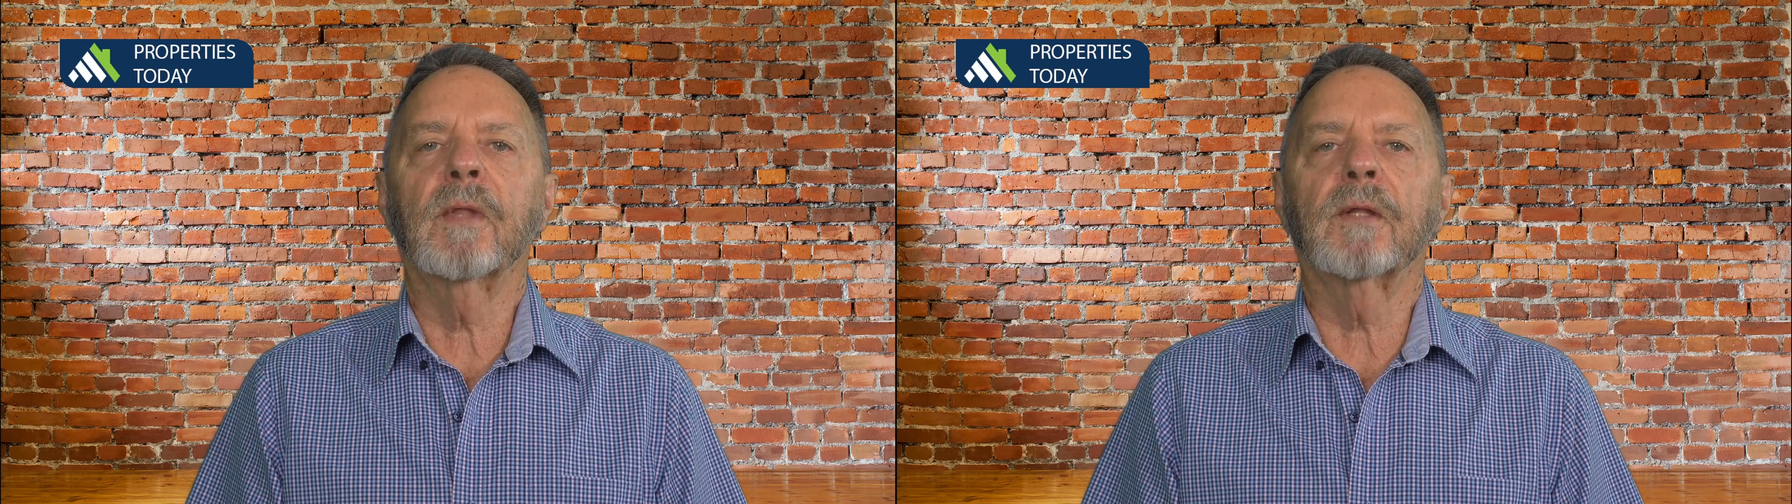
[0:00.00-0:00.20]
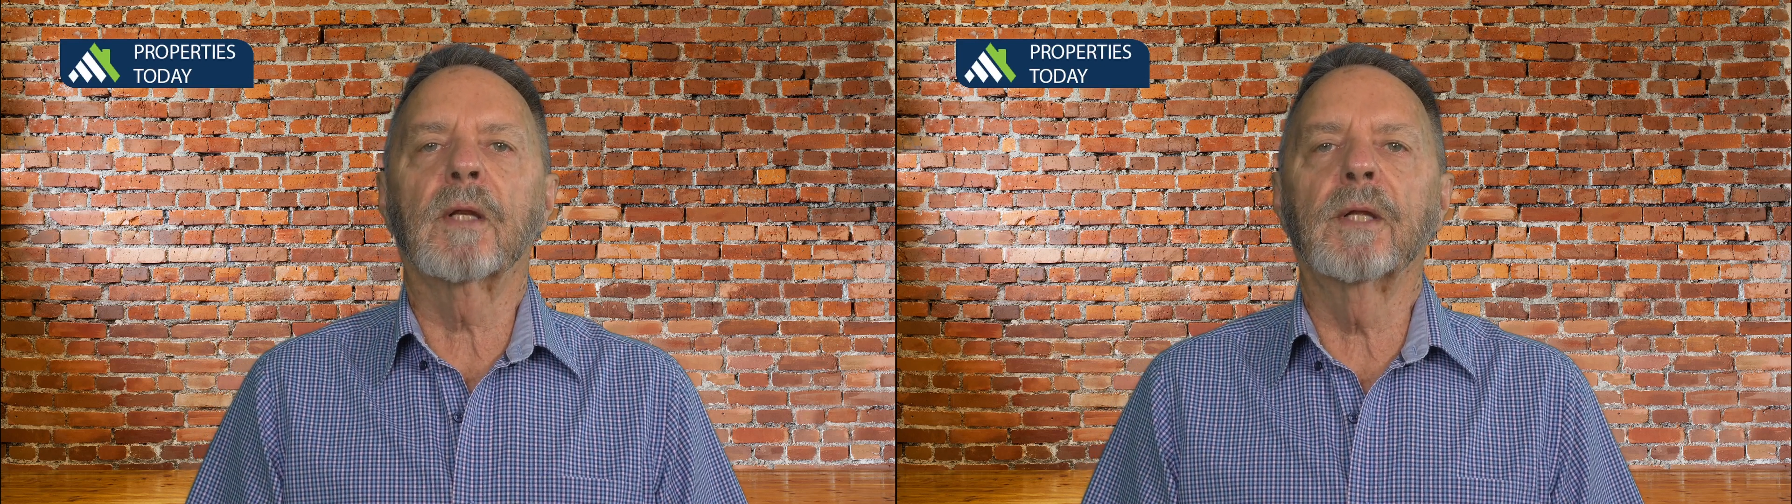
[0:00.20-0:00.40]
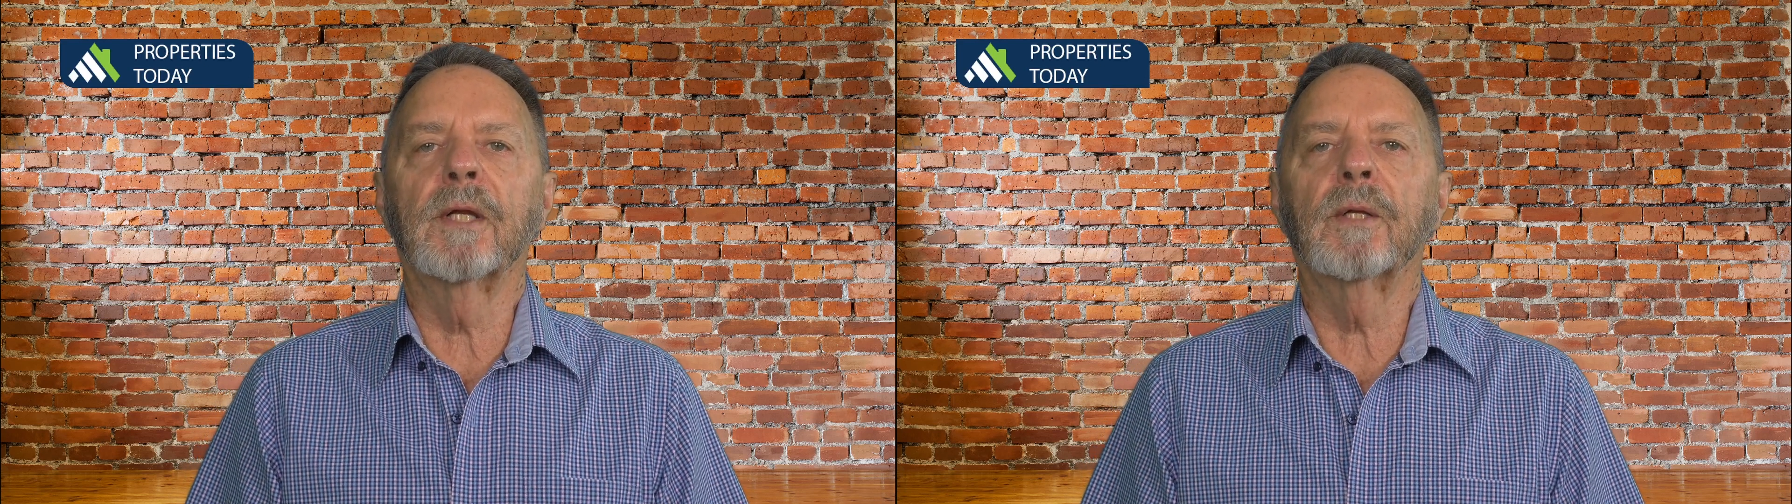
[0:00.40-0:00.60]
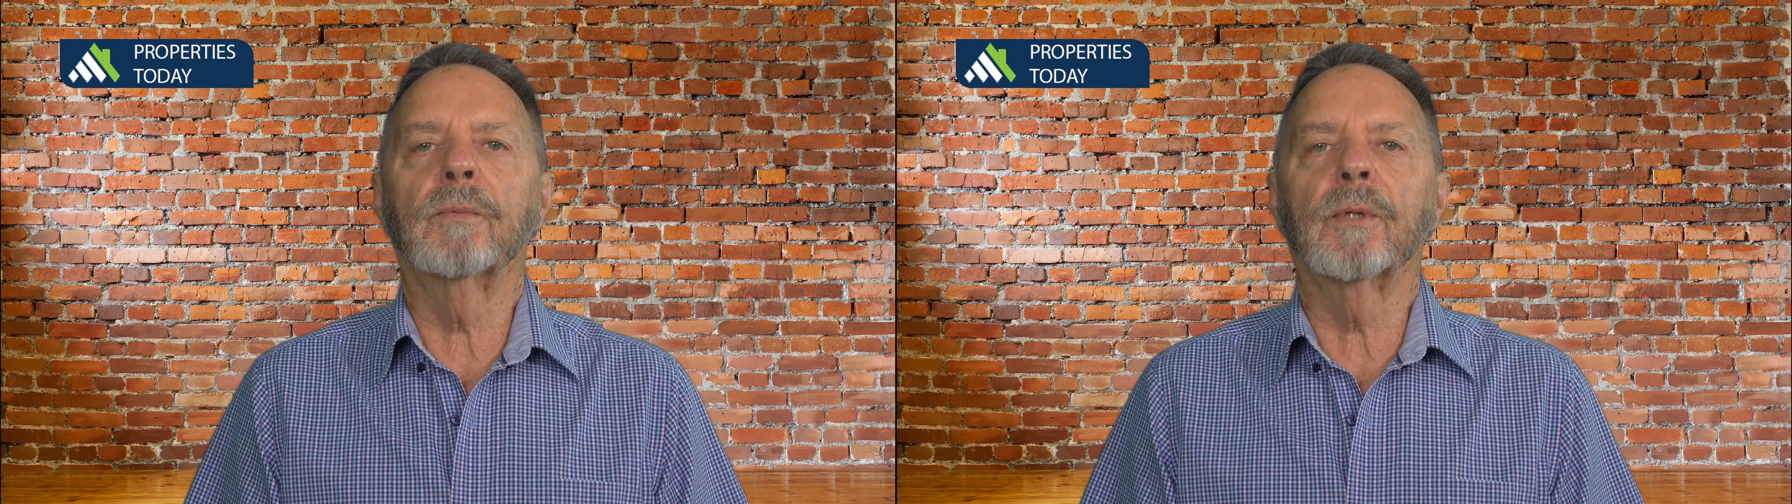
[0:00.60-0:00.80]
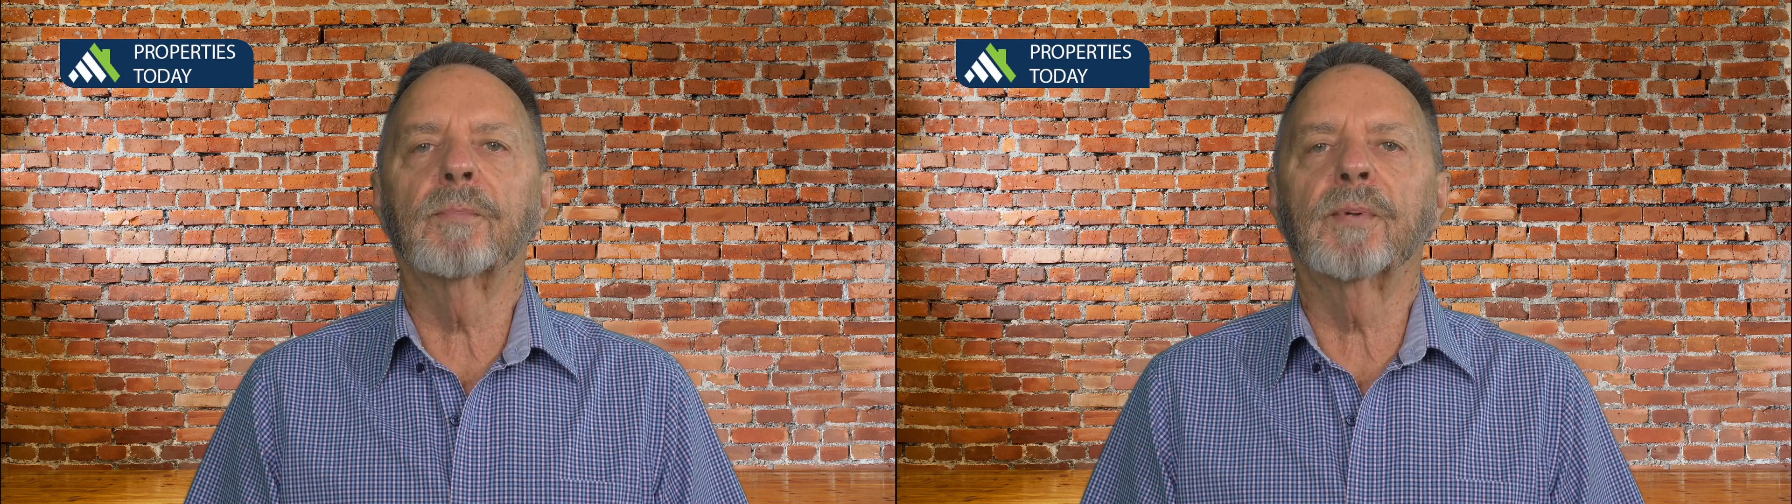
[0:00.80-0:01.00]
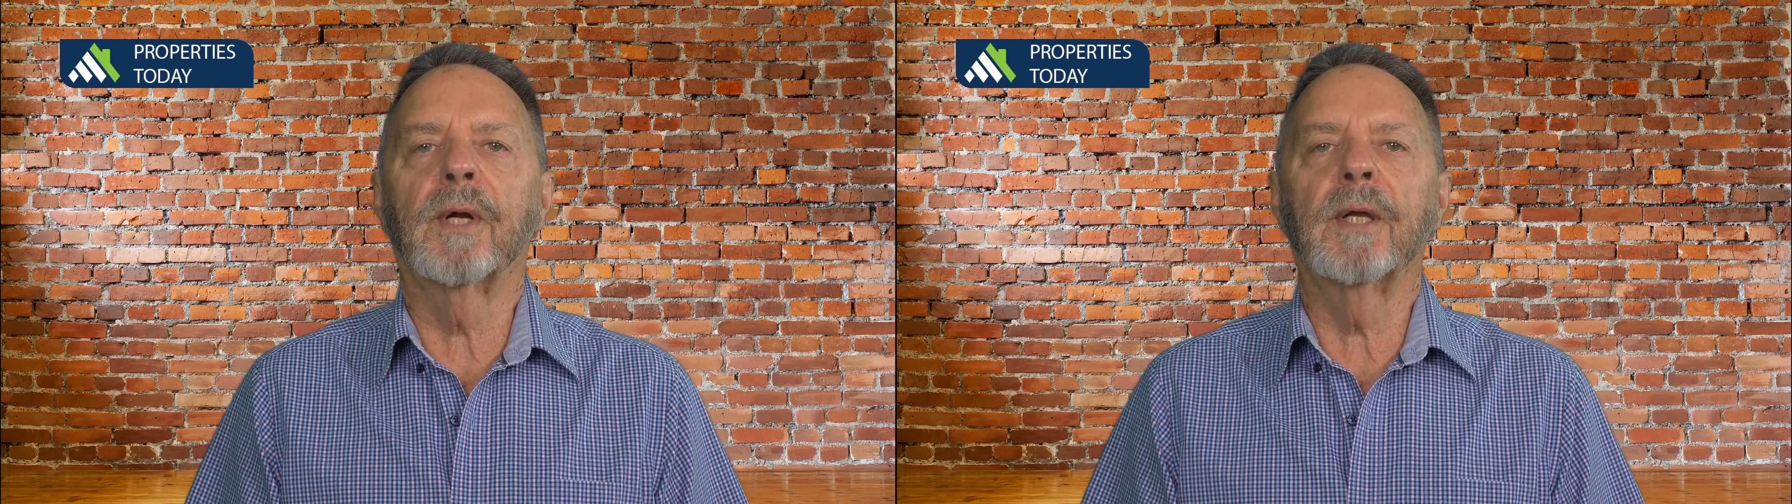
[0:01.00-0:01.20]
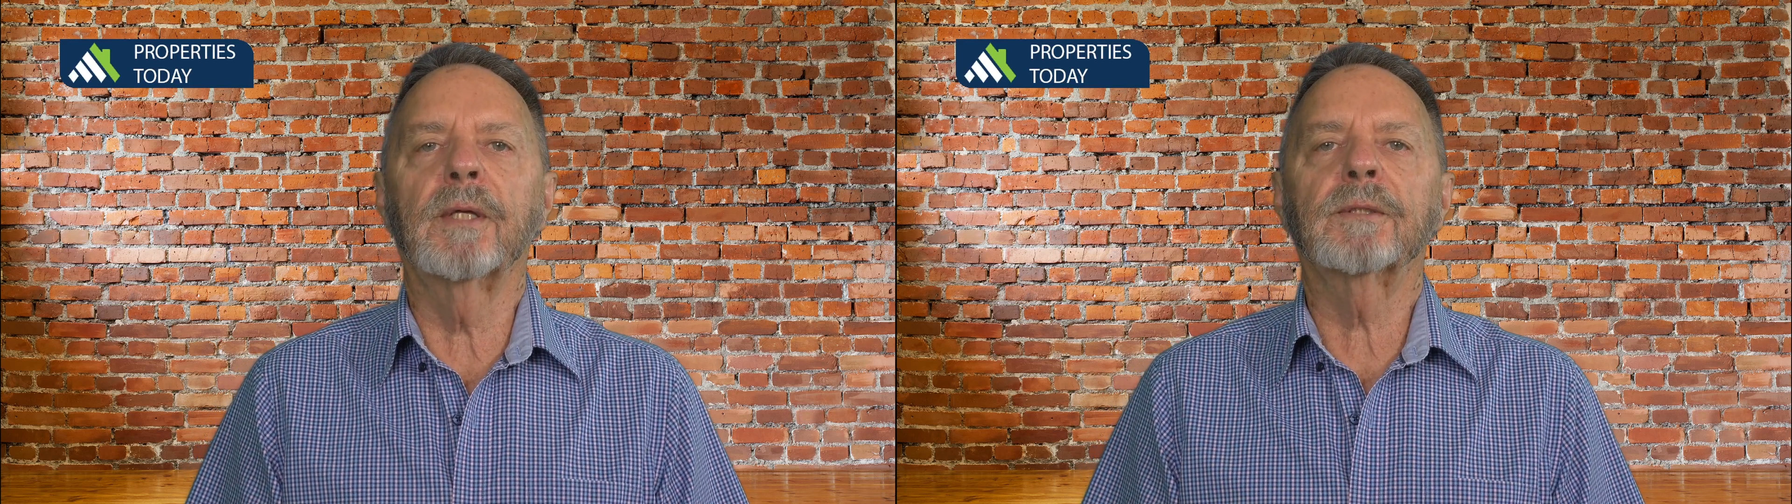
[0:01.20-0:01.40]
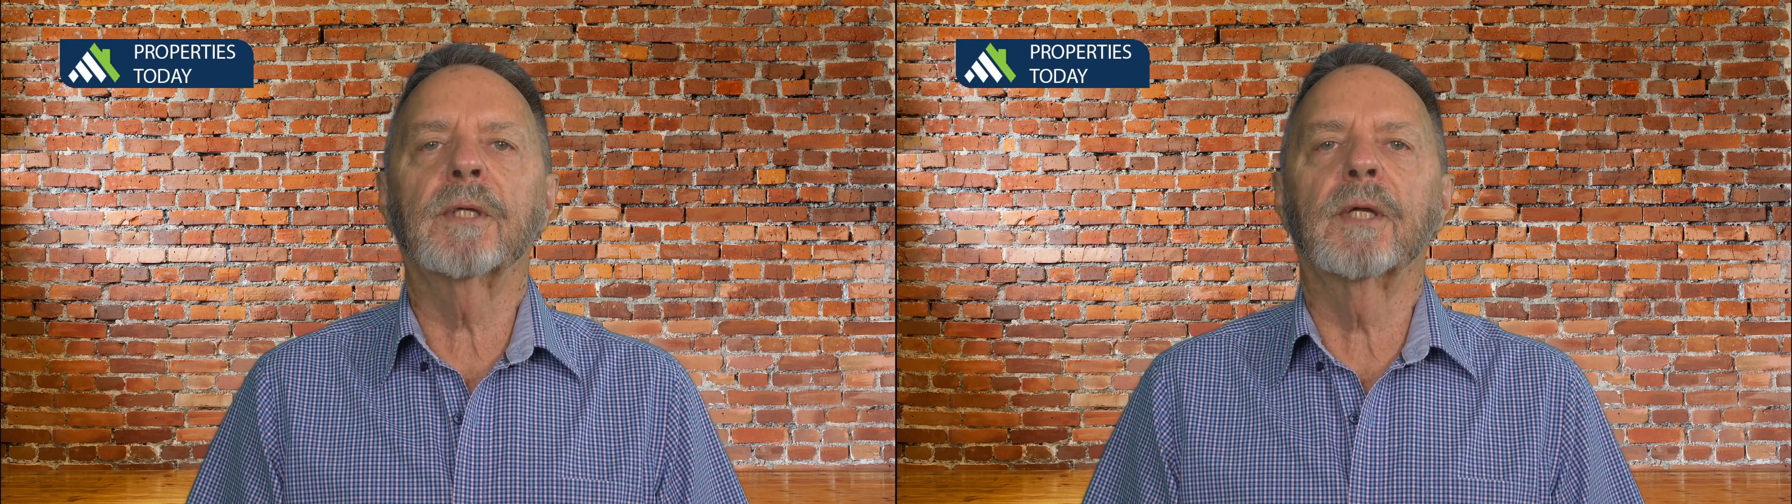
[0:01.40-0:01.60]
the lender will
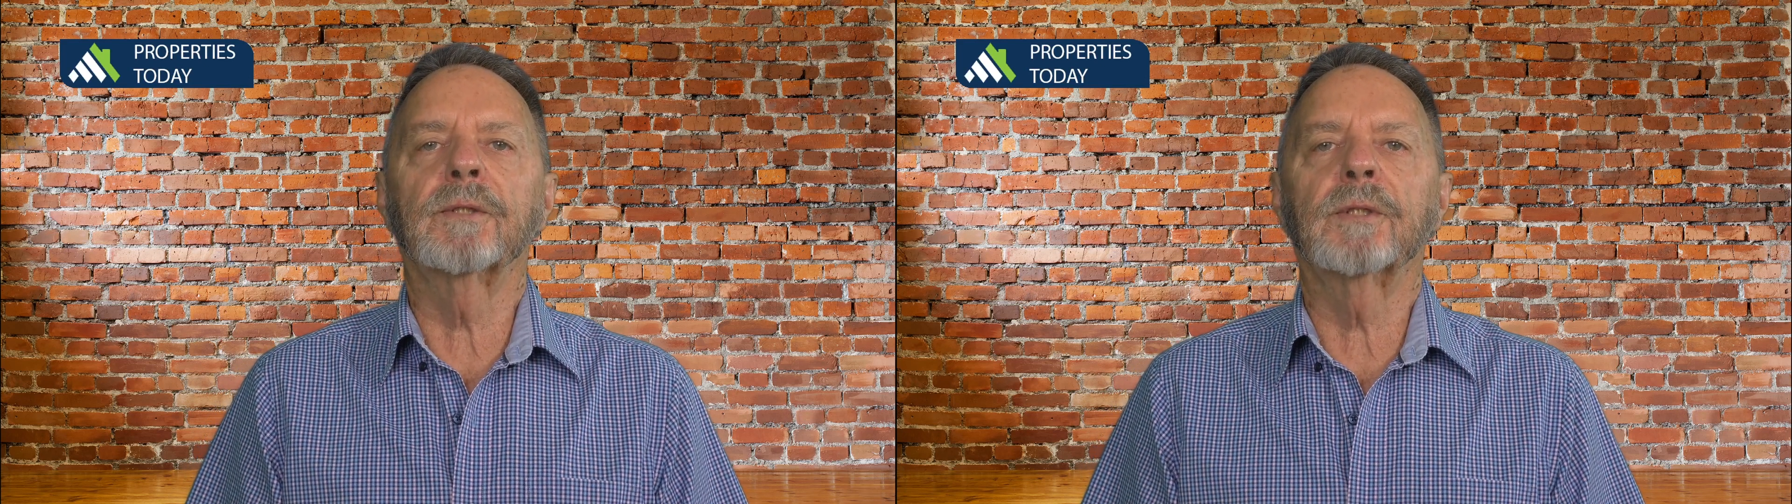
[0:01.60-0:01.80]
appraise and